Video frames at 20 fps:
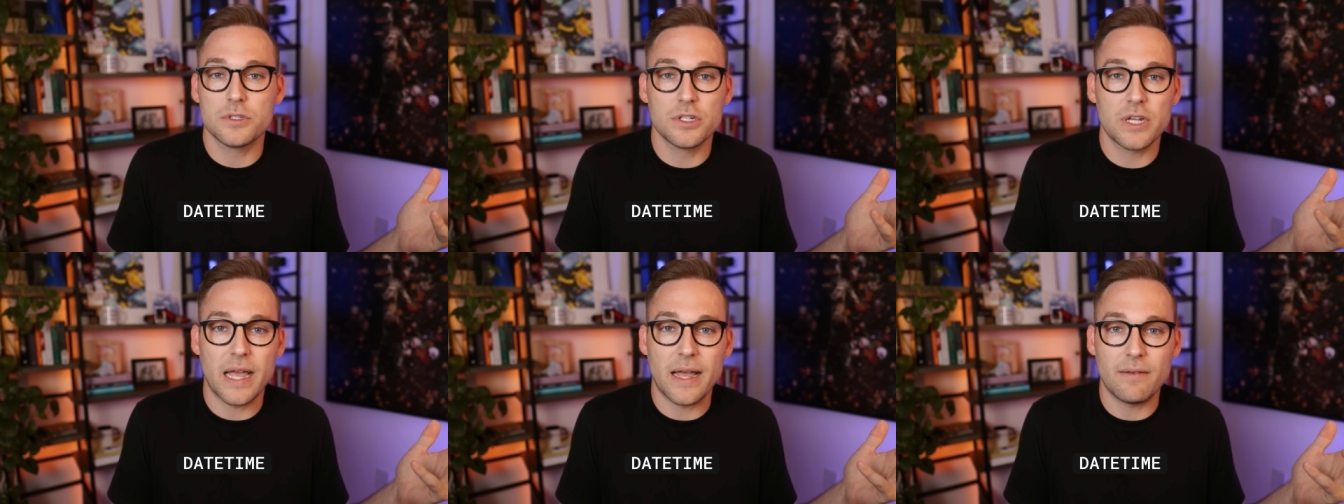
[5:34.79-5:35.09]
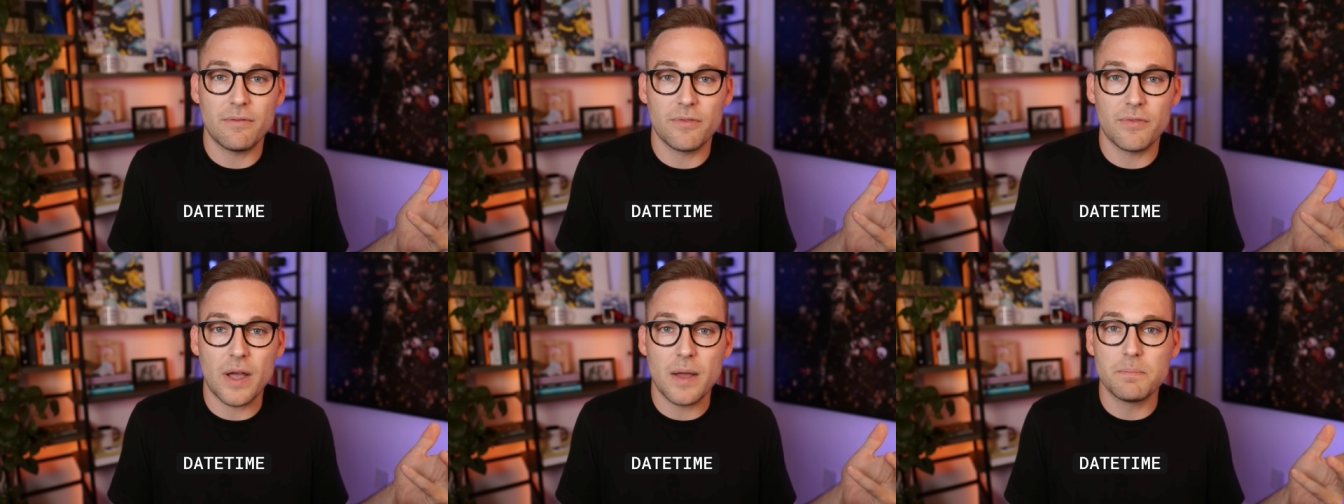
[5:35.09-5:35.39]
You
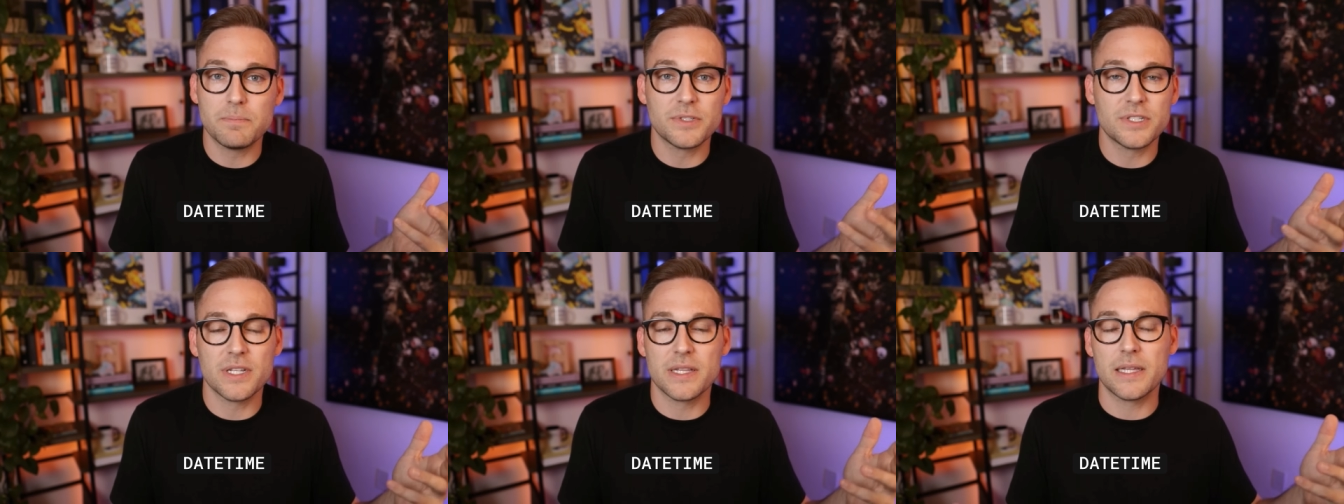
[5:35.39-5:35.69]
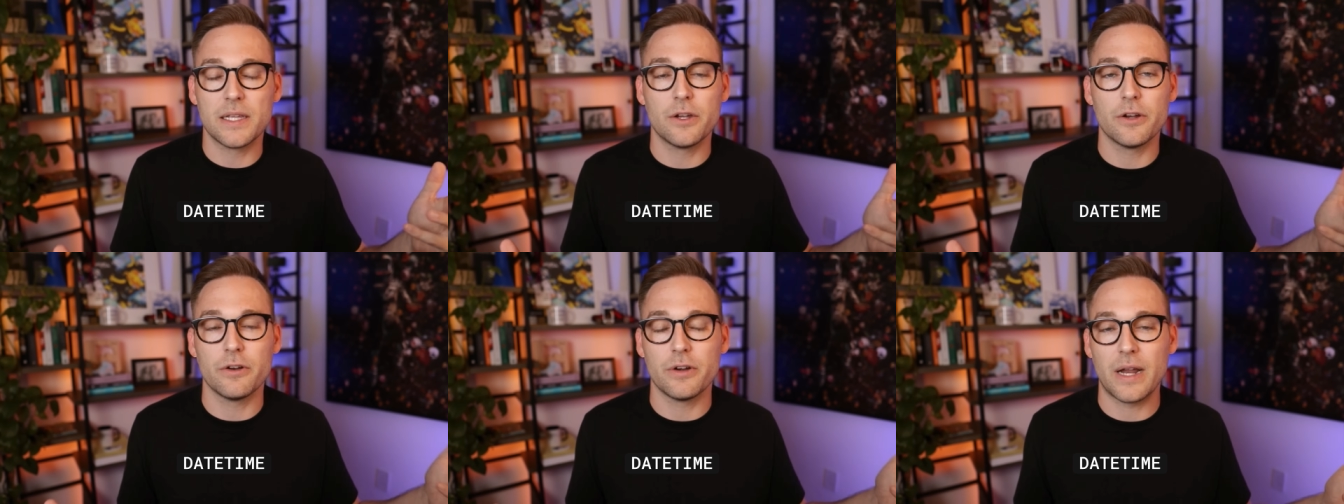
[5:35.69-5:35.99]
have up to the
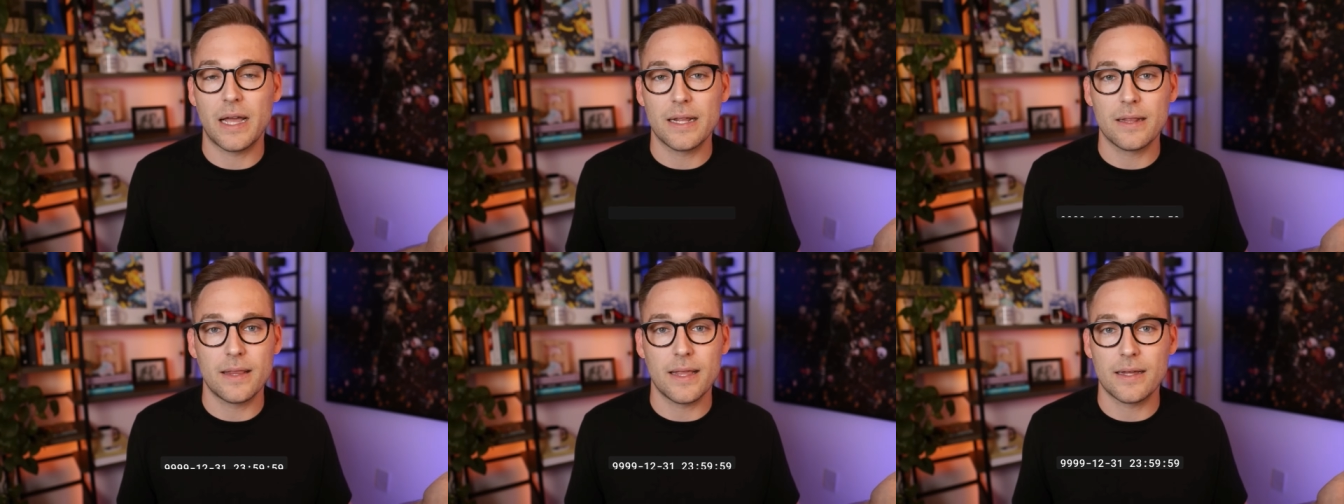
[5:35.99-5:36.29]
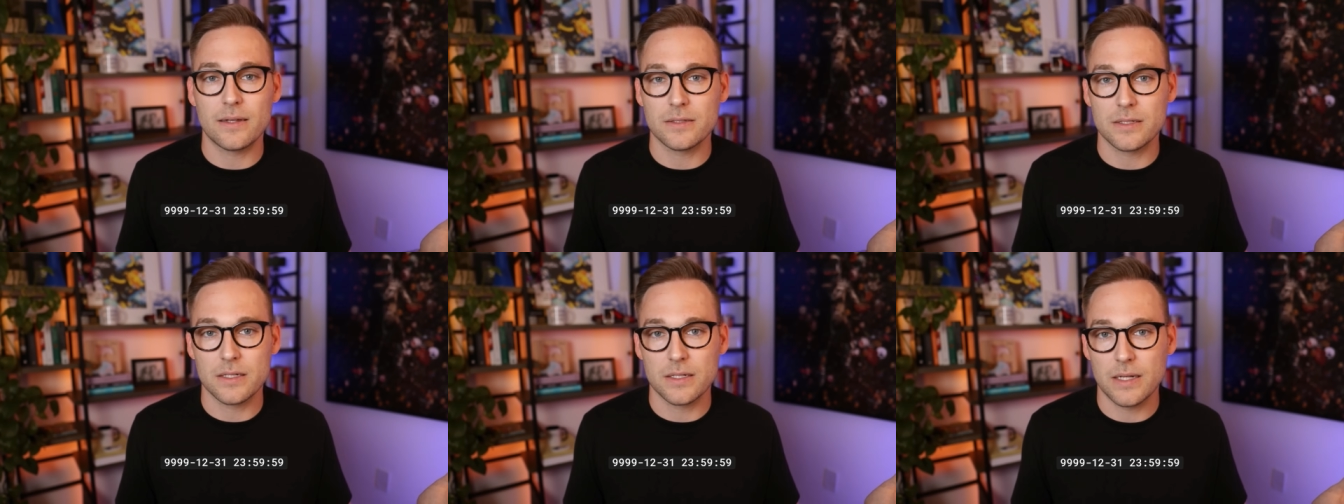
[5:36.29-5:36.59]
year
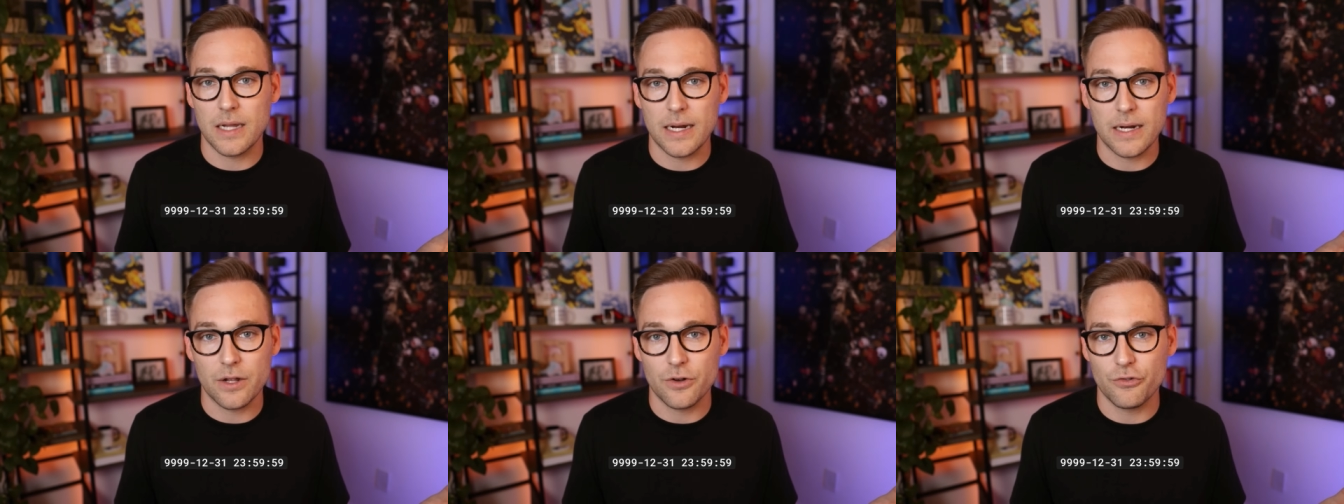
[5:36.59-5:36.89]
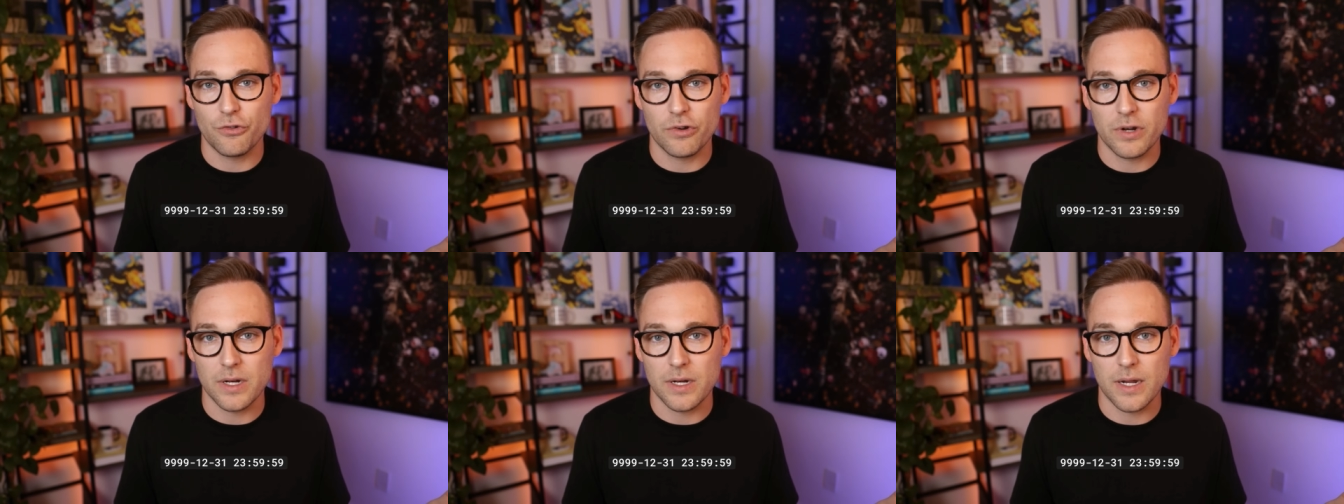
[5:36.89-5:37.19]

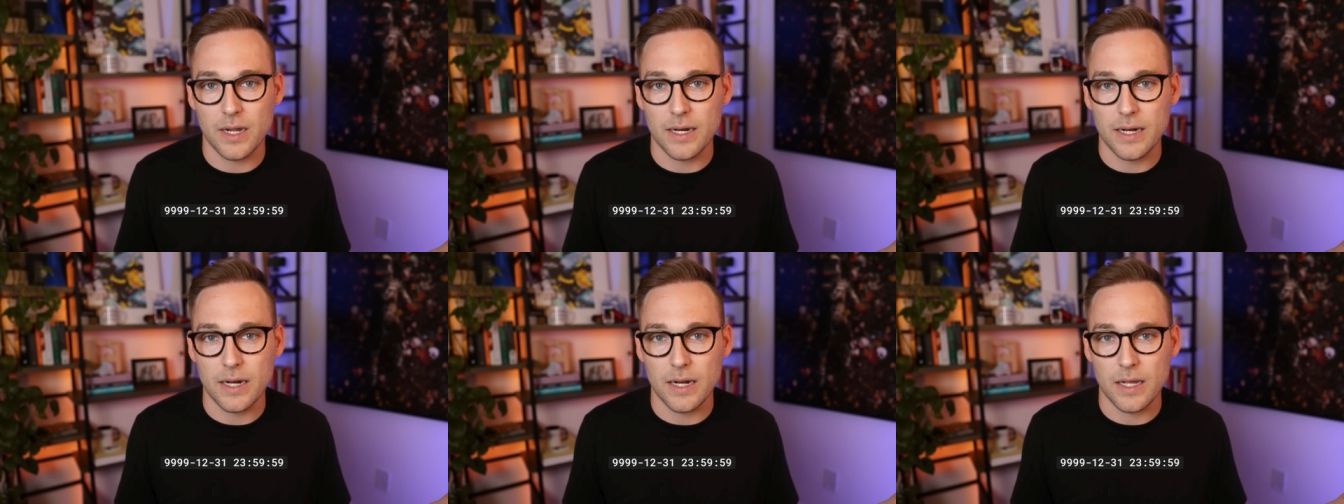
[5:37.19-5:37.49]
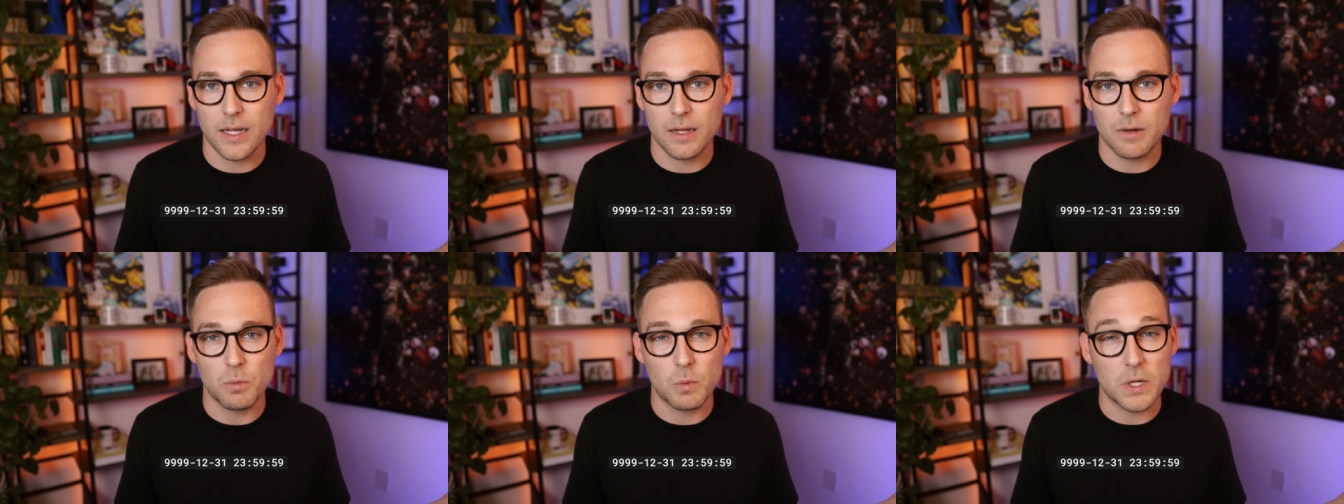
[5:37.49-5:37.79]

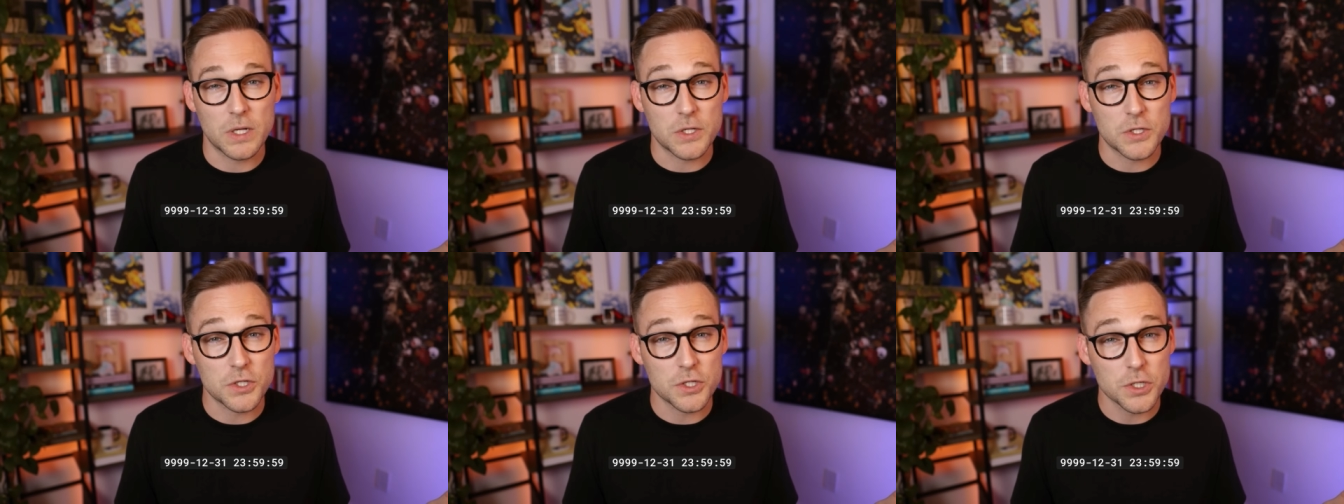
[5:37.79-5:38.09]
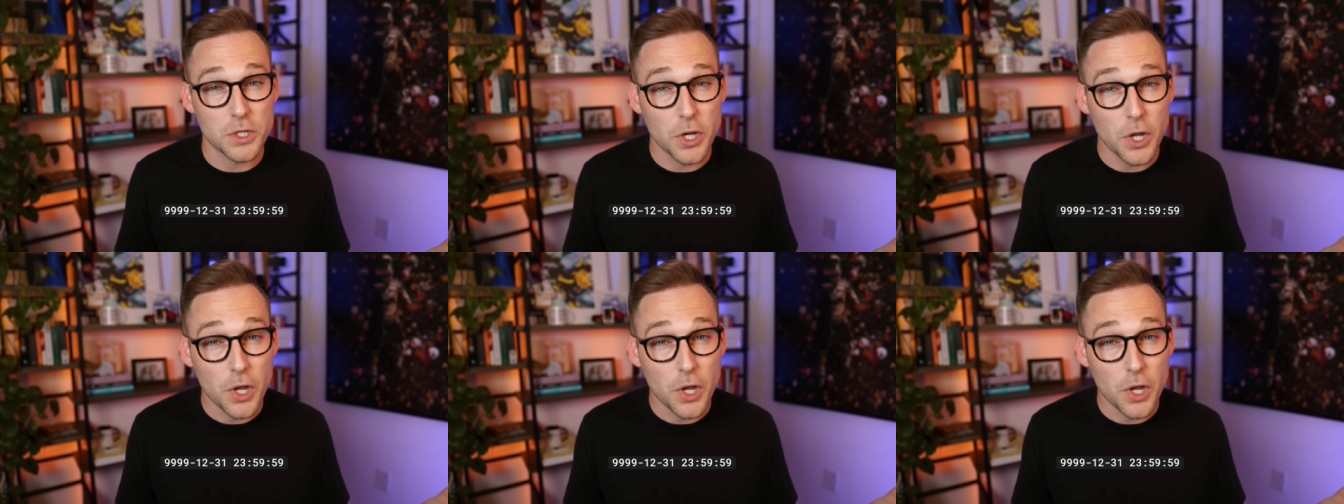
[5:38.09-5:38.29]
9,999, which